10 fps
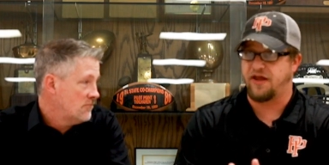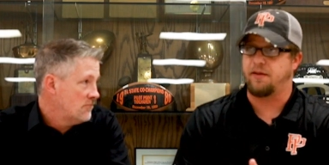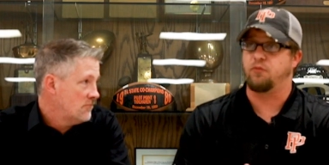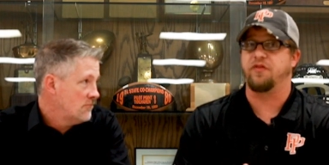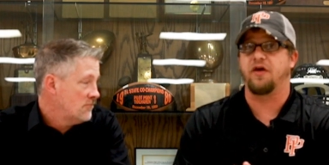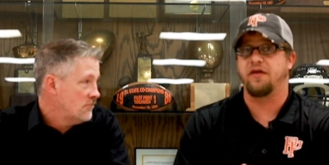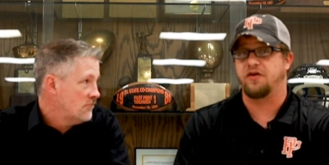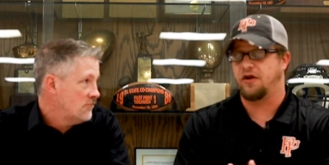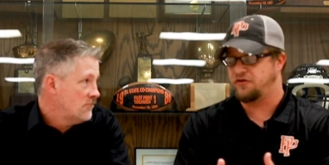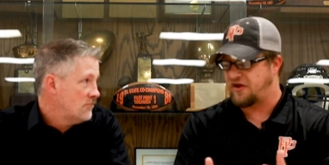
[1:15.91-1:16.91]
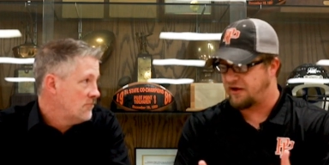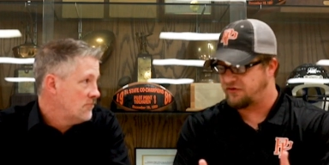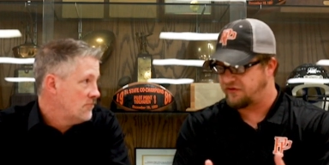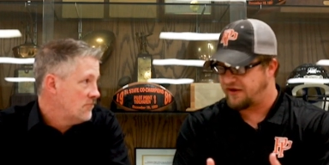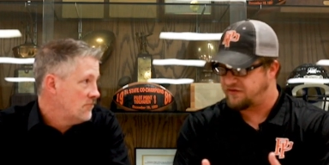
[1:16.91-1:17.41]
Speaker 1: game with uh, Gunter
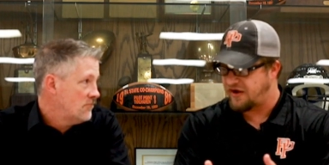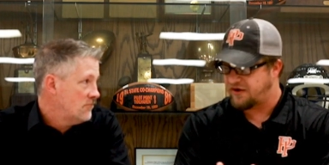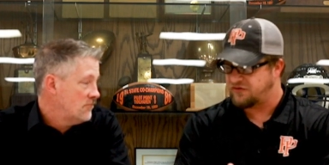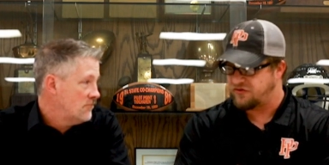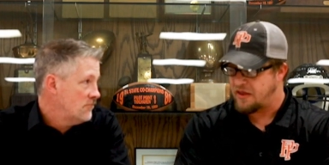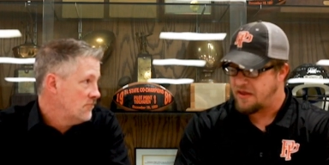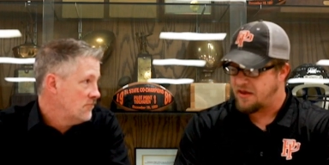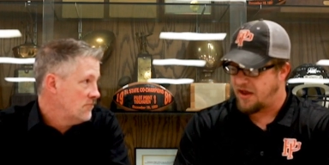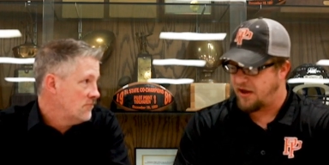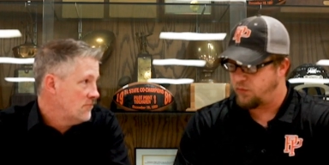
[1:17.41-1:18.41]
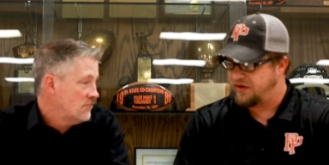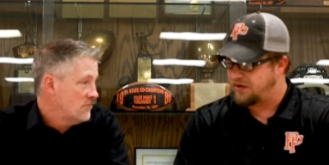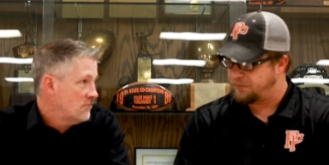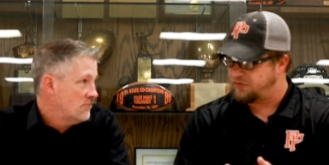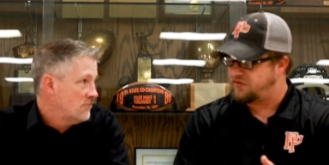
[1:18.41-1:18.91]
Tigers, Lady Tigers. Uh, we
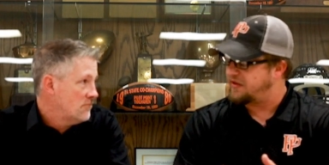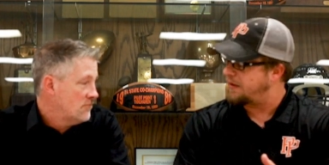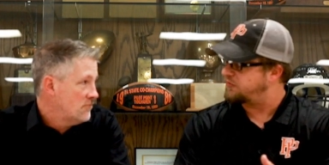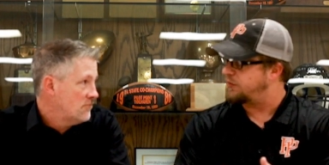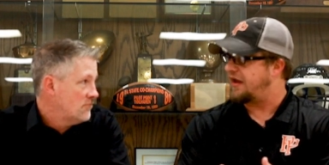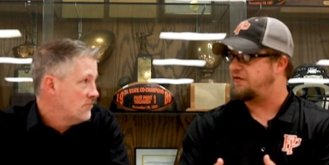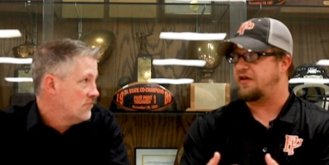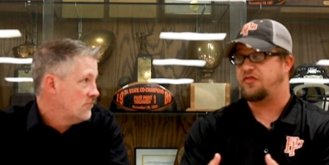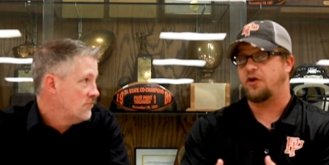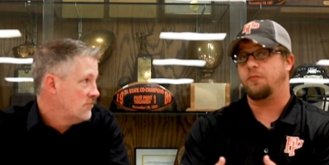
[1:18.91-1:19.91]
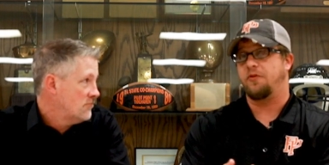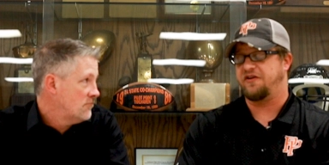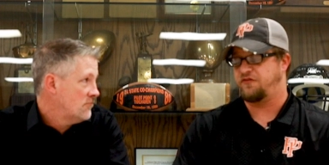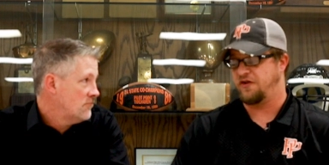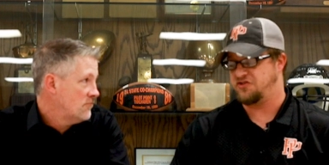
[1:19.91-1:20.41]
ended up losing the games. We had a third
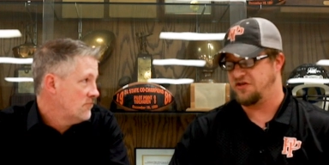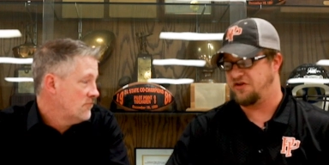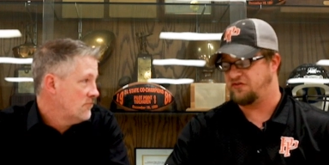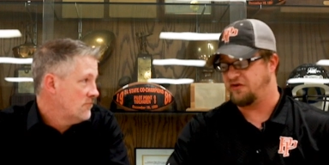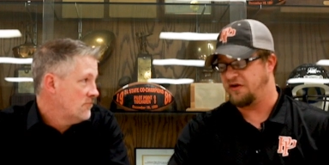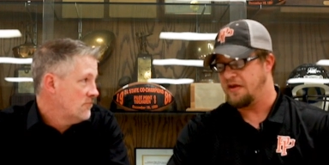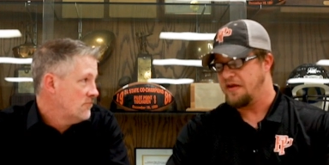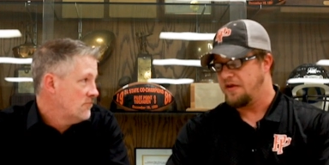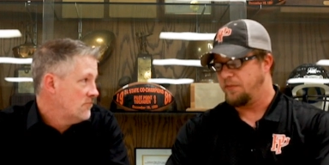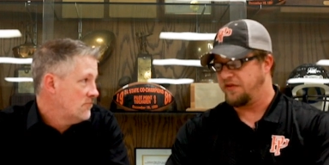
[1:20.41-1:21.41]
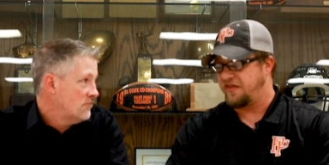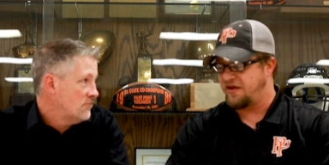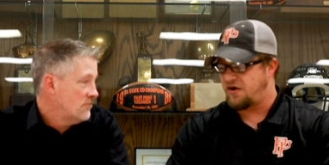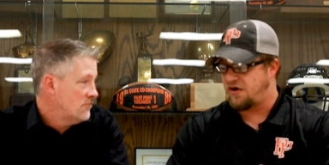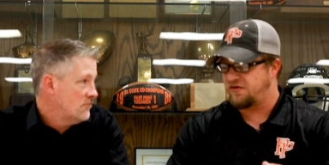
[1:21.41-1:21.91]
place finish in district. But
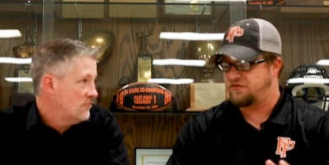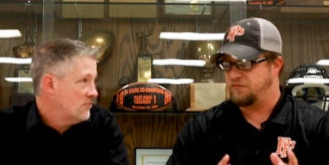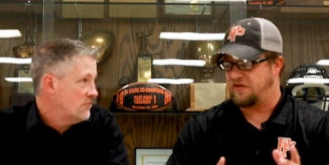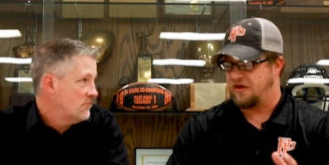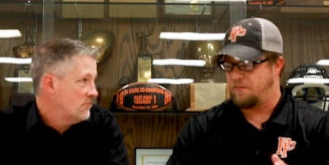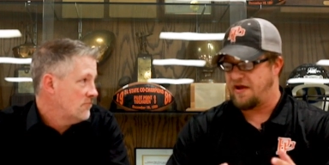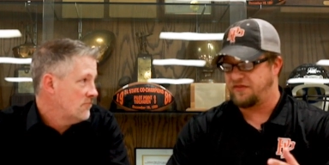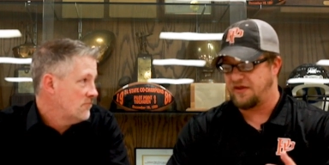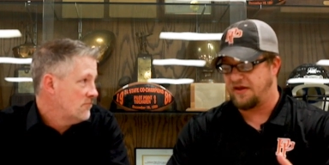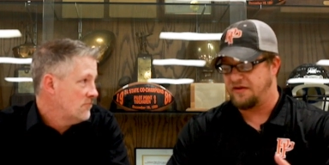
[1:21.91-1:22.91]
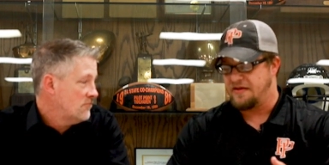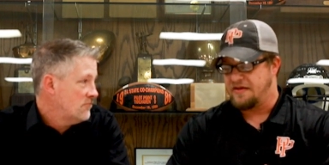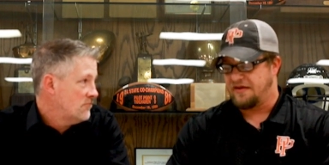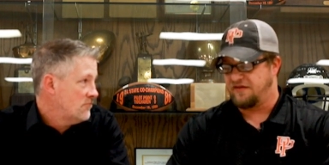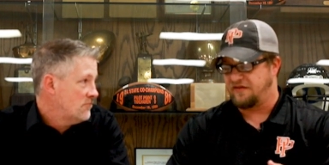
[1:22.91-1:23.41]
the awesome thing about that
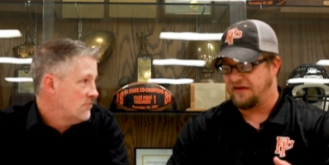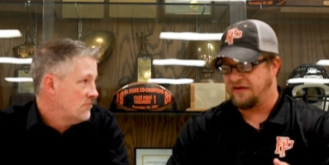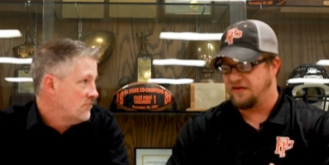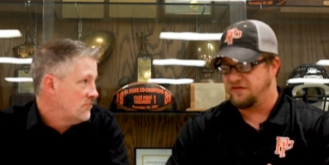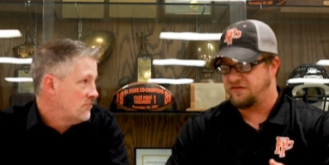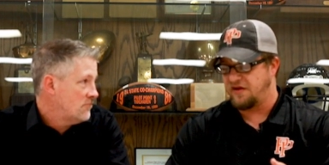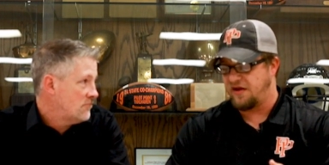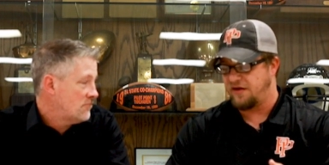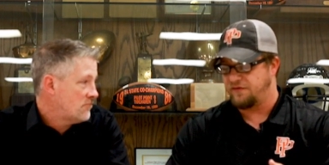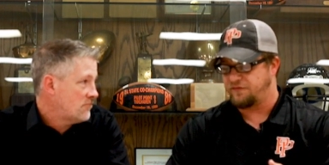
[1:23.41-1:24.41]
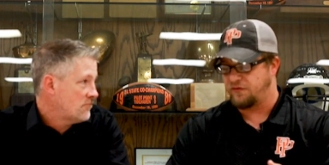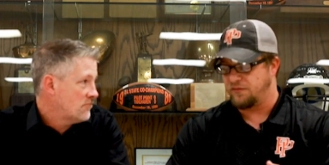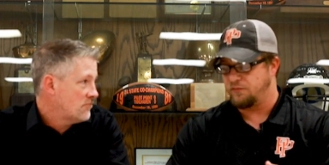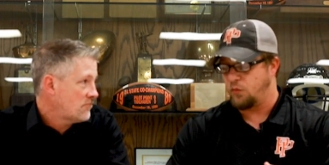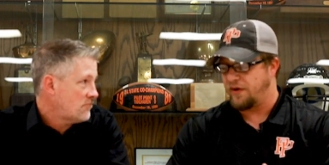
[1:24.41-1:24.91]
is it ends, uh,
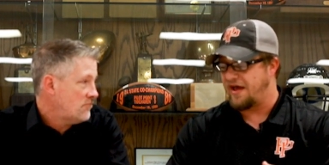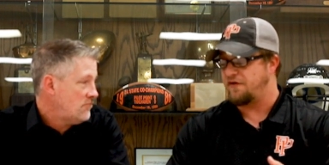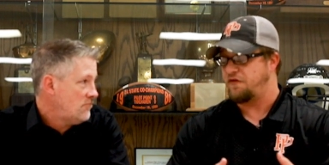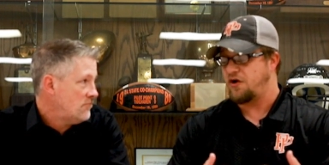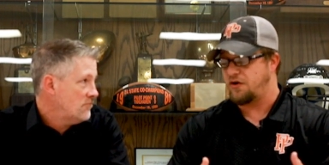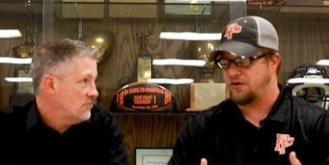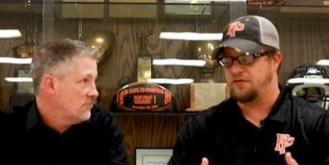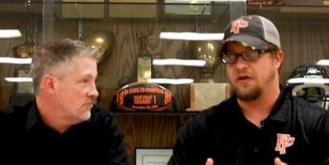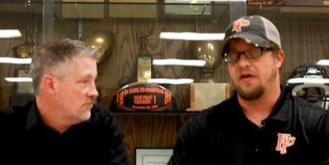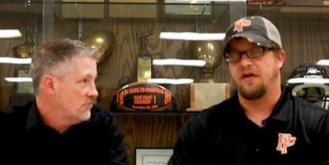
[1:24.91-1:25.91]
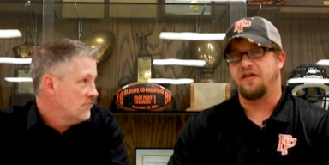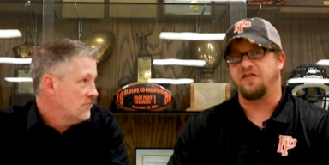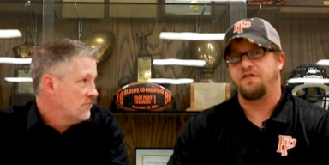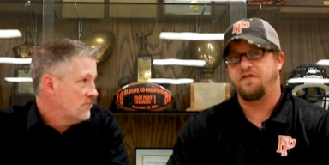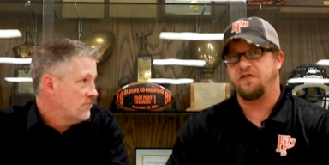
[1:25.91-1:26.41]
from what I've heard,
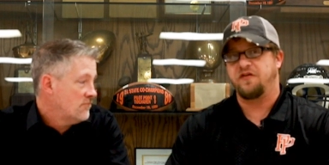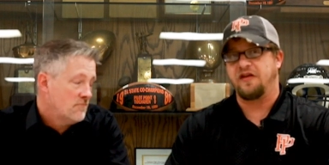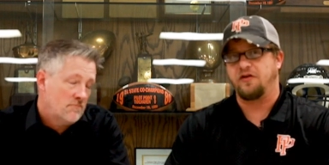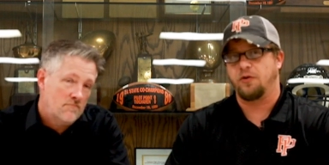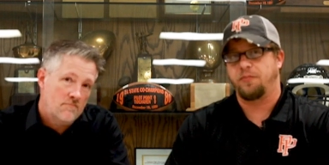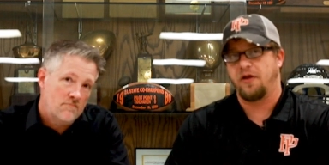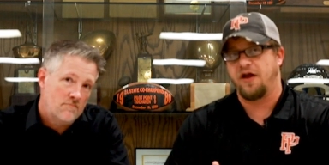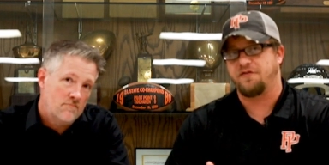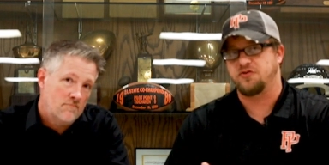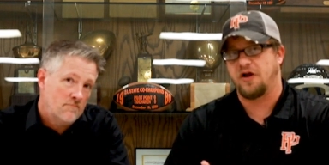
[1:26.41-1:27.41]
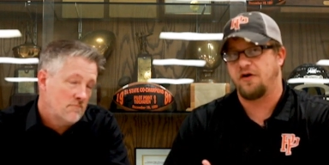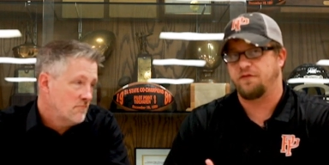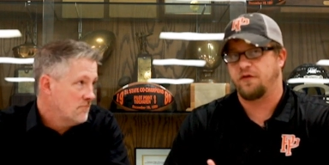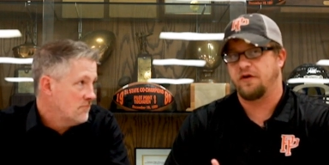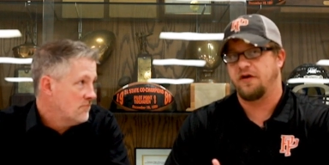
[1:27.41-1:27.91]
is a 15-year playoff
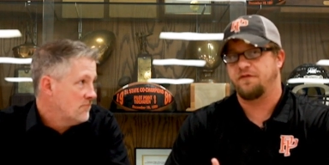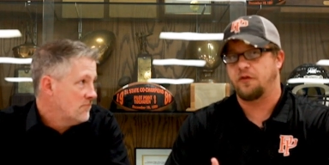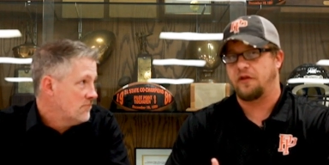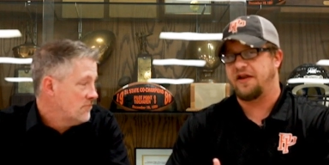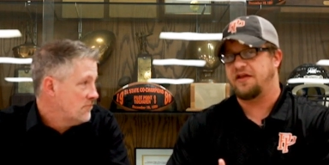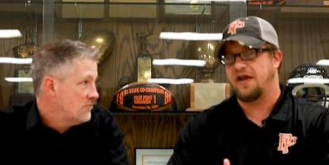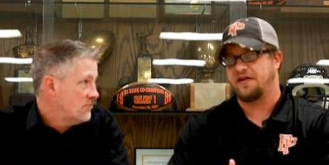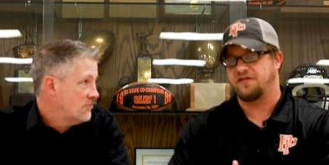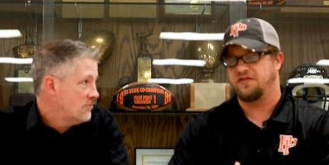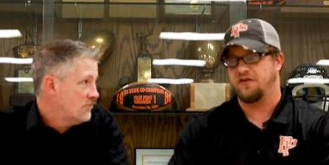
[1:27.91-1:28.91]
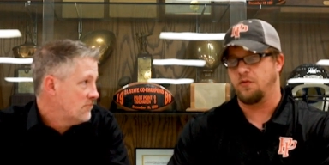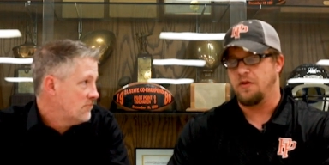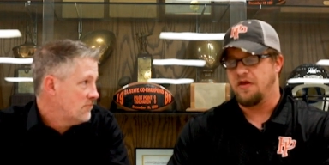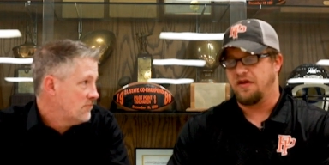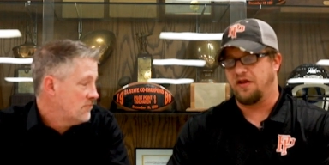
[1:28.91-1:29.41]
drought for uh, for the Lady Cats, and
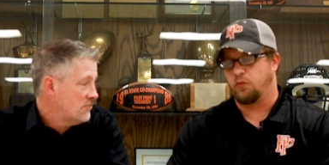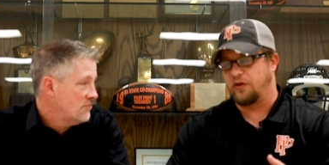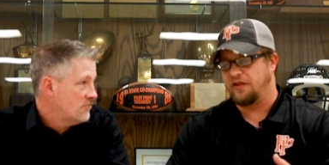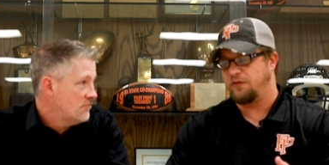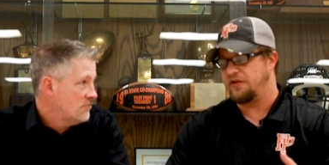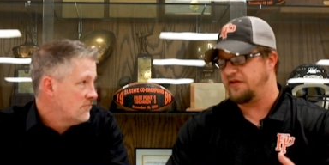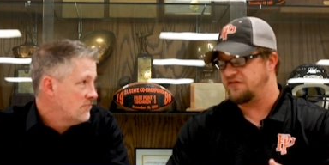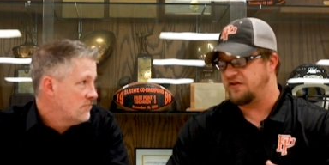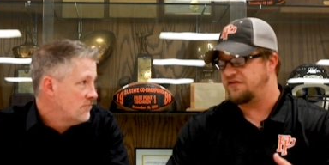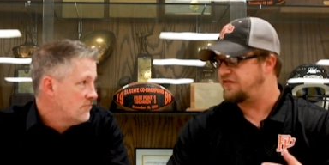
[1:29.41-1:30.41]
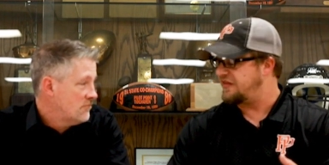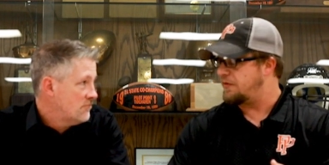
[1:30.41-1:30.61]
so it really, really is good to see